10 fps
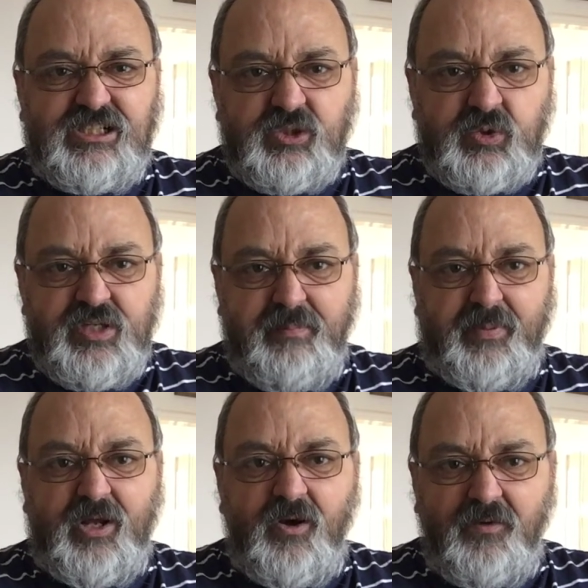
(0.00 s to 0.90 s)
grip
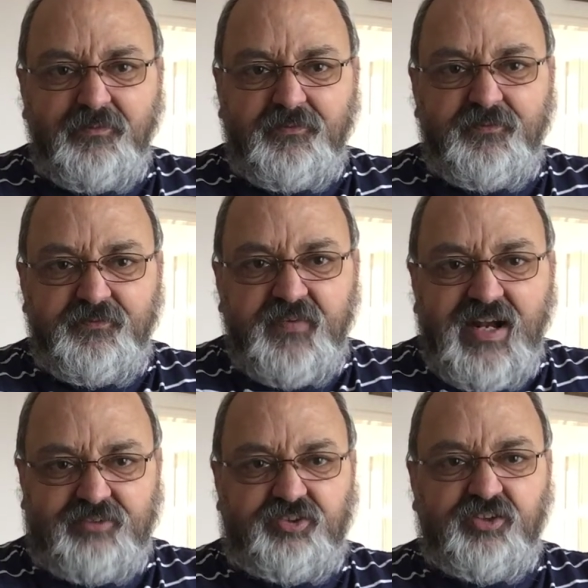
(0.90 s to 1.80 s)
of
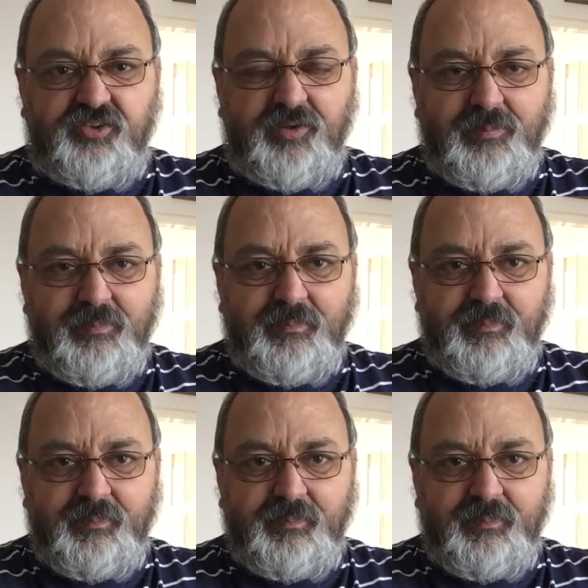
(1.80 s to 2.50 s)
fascism.